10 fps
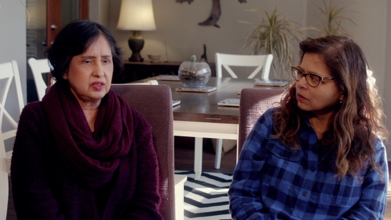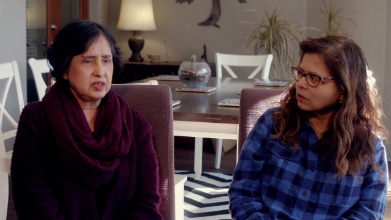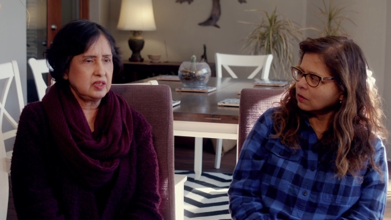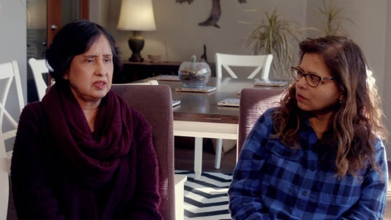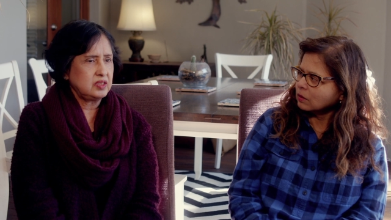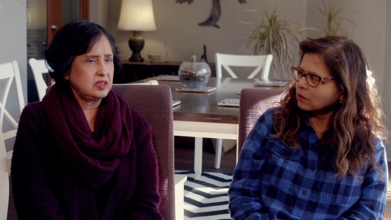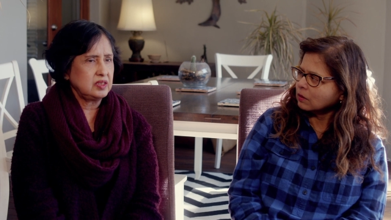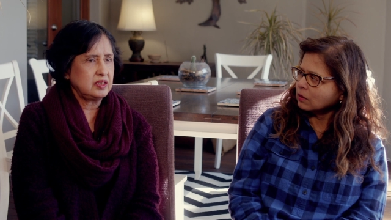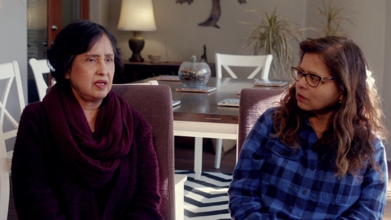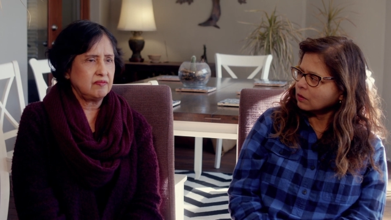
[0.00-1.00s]
Speaker 1: she
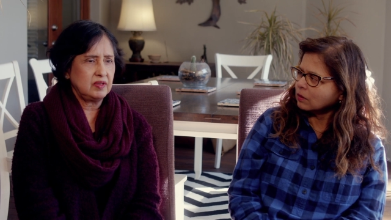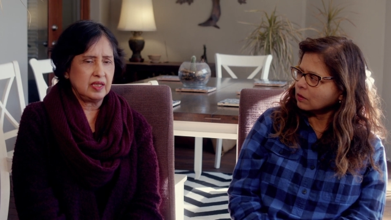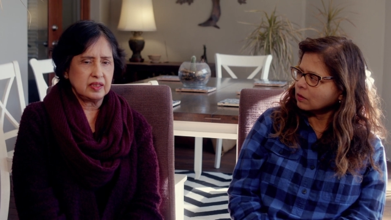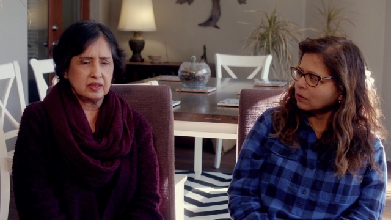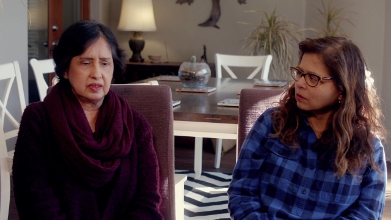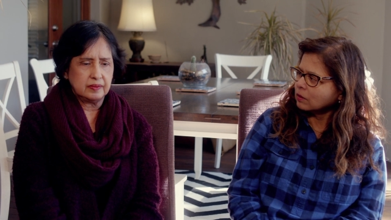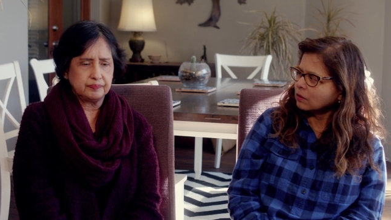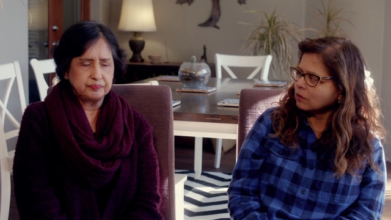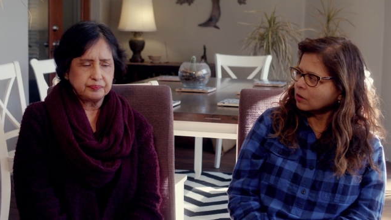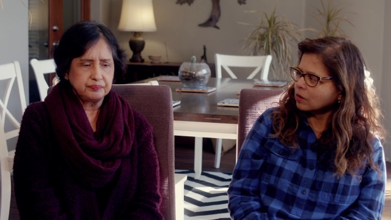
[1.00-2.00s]
she's never like
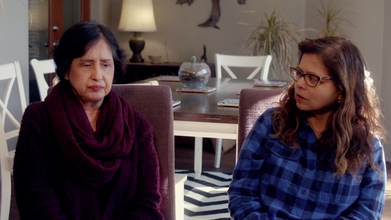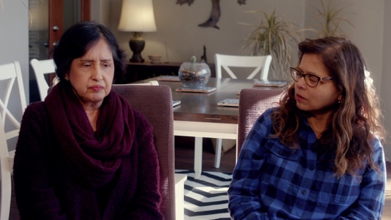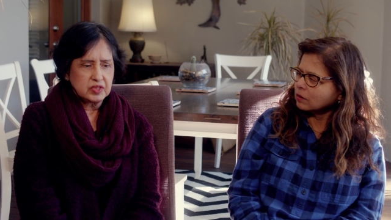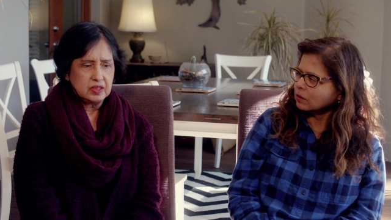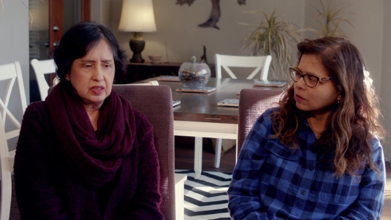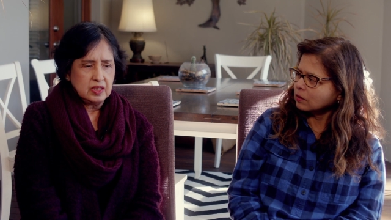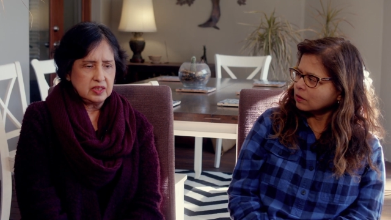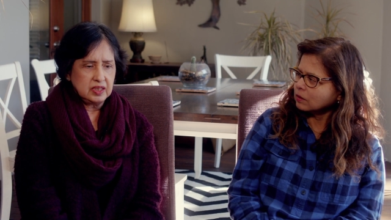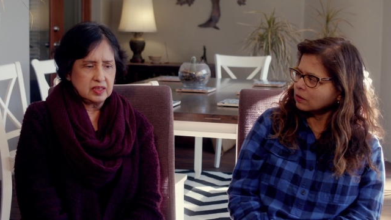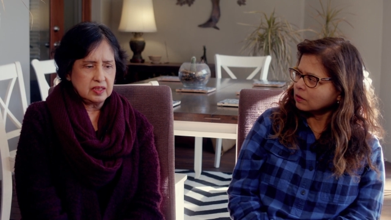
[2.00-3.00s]
um,
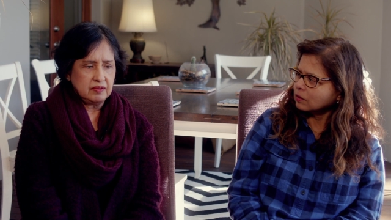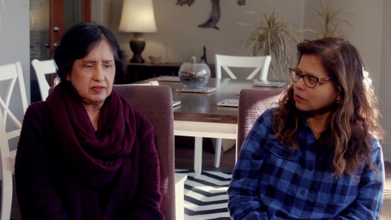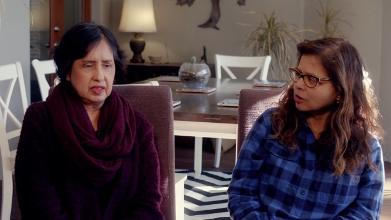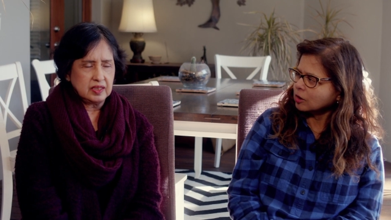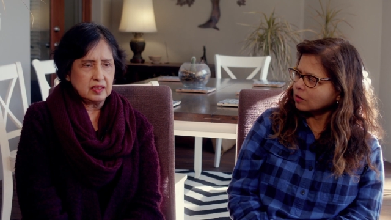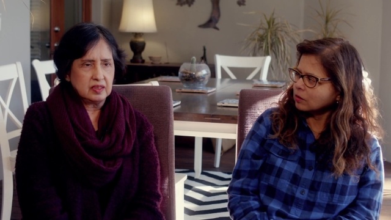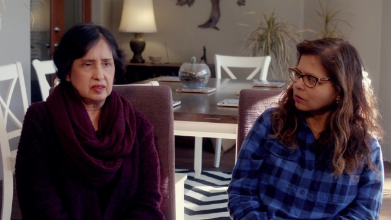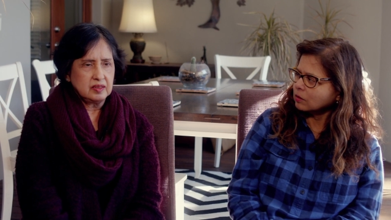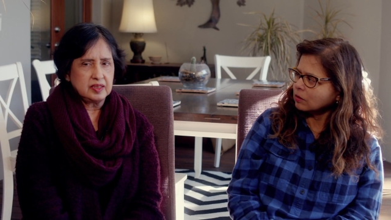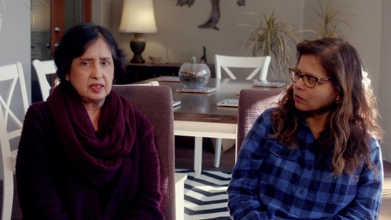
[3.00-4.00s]
she has never like uh,
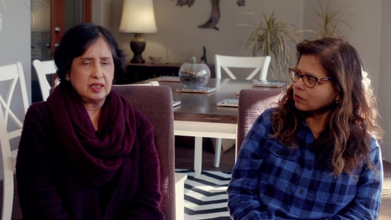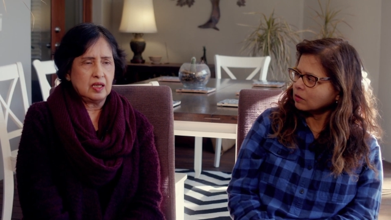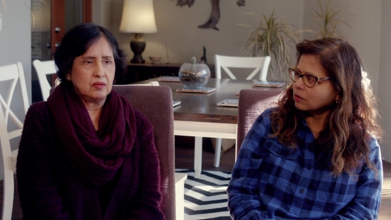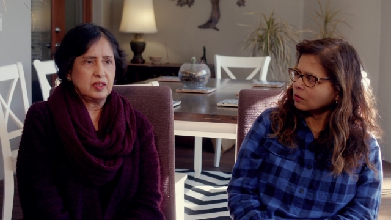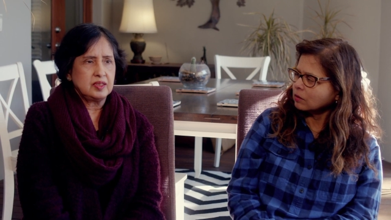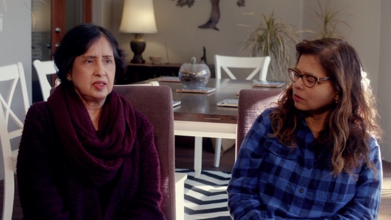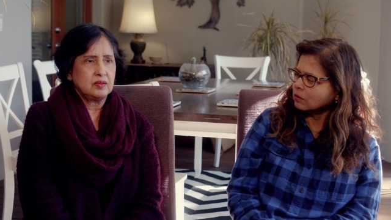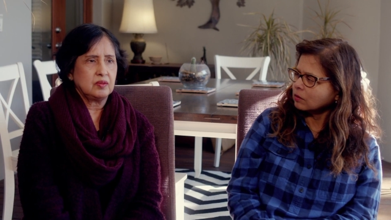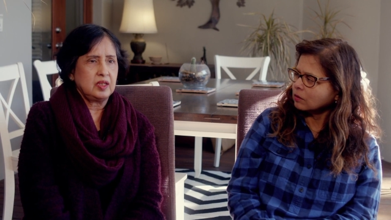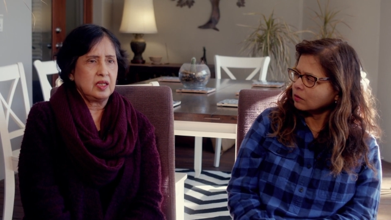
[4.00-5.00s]
sat down and said,
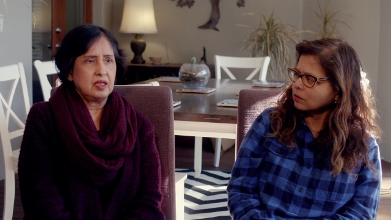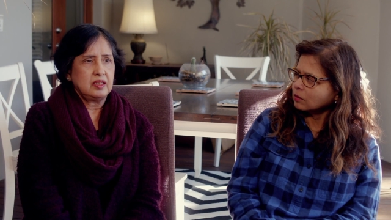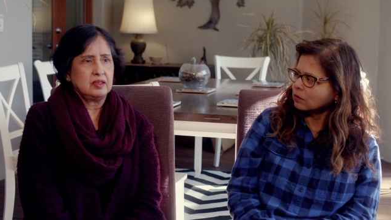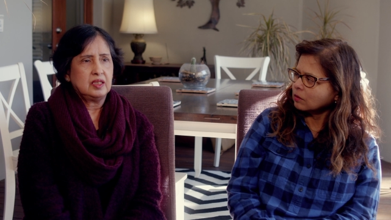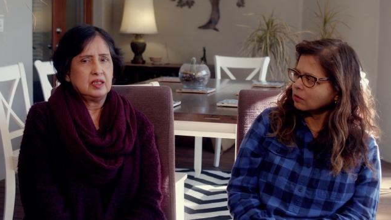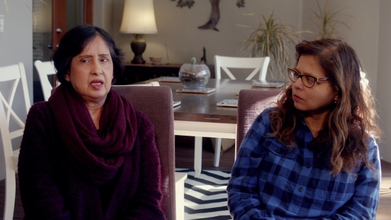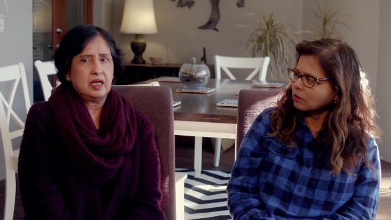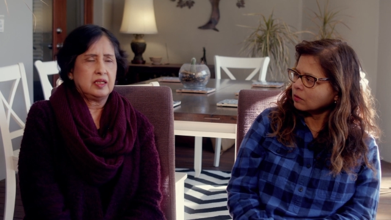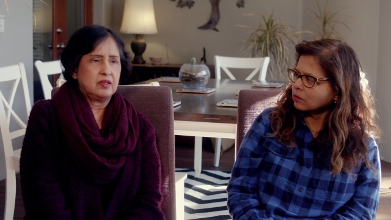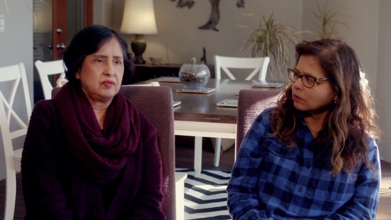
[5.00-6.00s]
okay, I
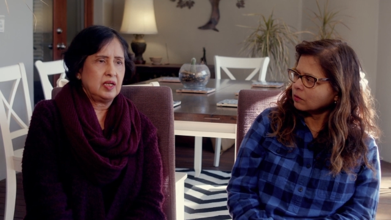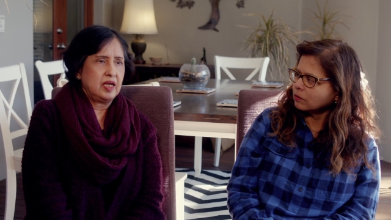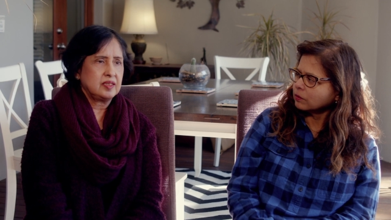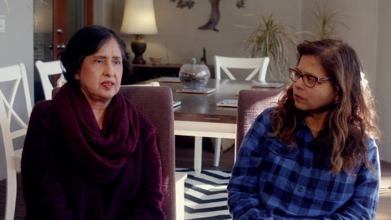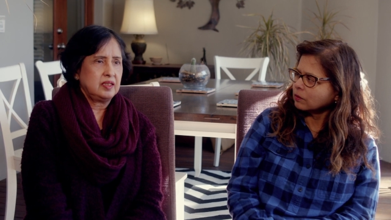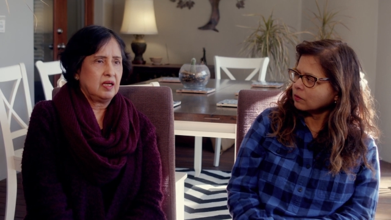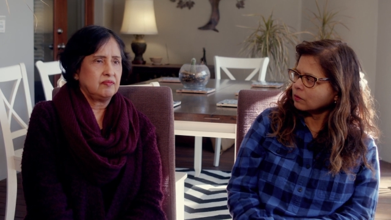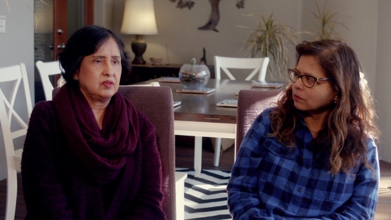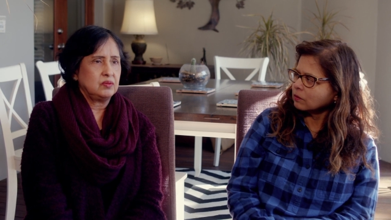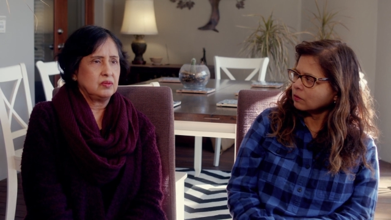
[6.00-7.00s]
I can relax in the
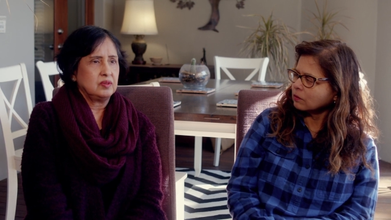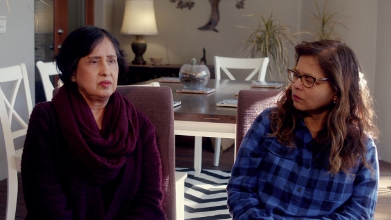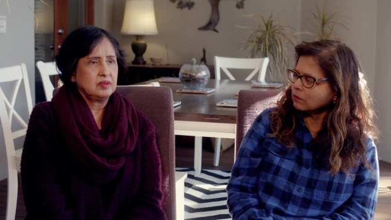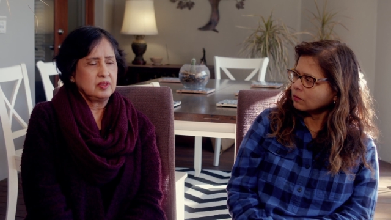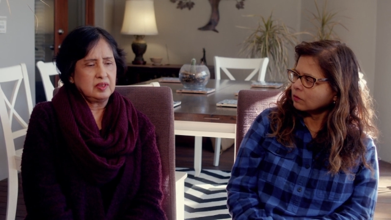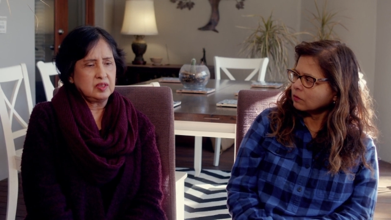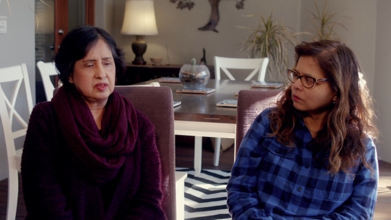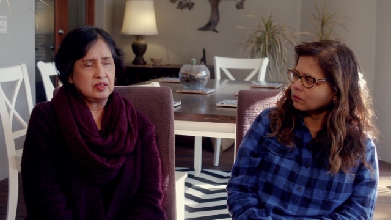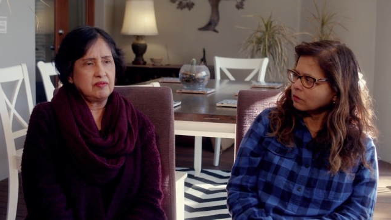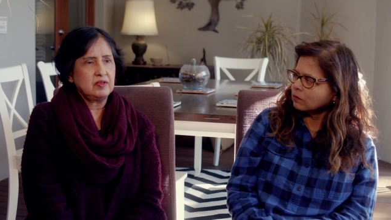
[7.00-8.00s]
afternoon.
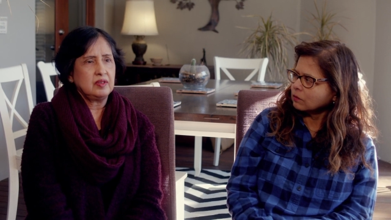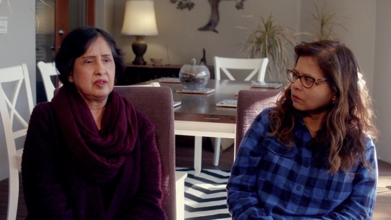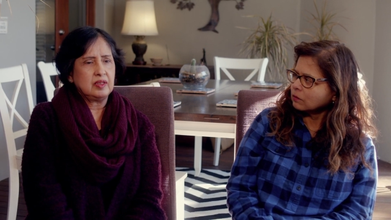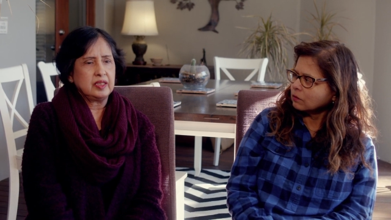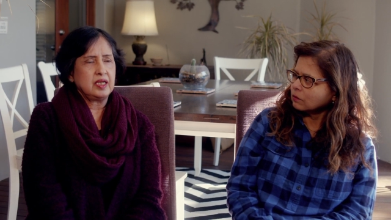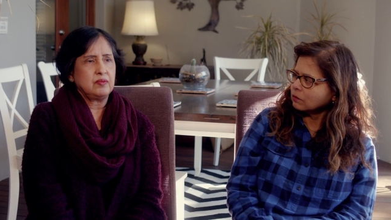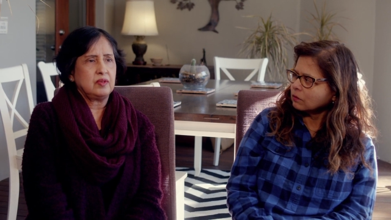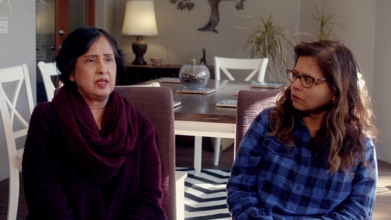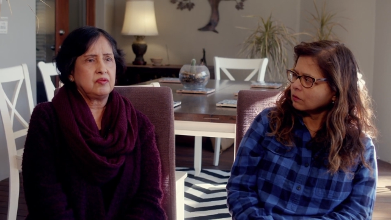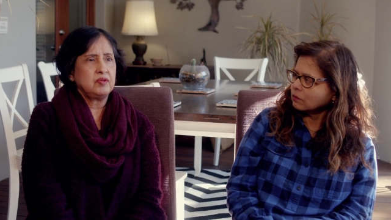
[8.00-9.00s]
It's never like that.
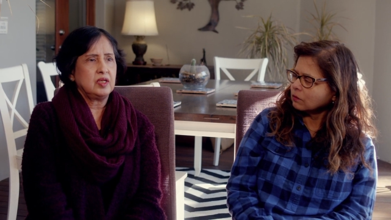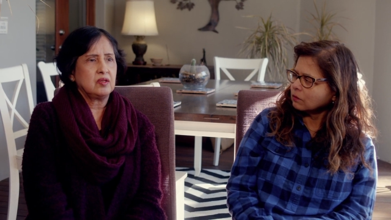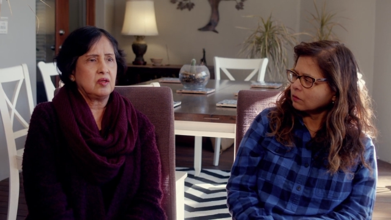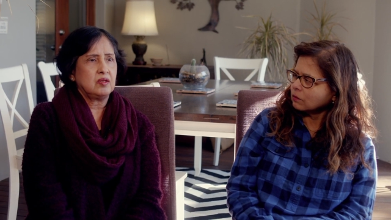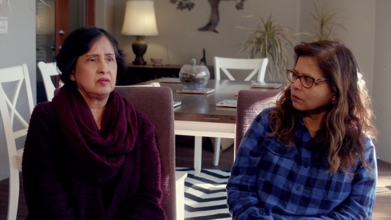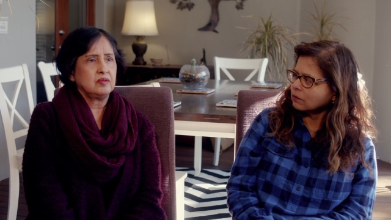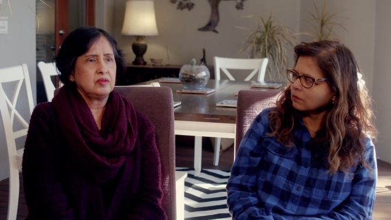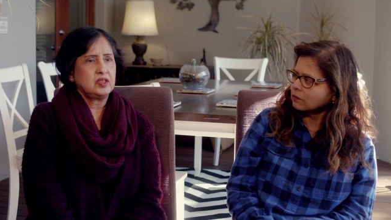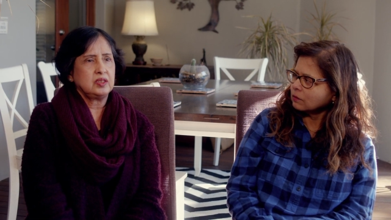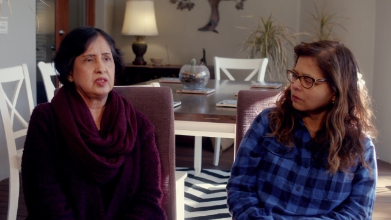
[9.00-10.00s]
At three o'clock,
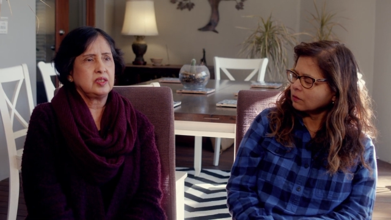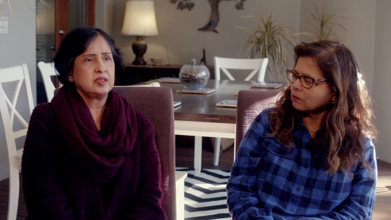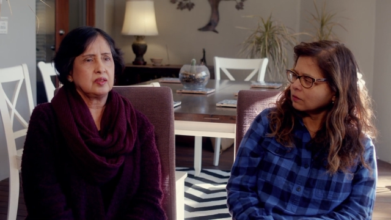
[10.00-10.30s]
she she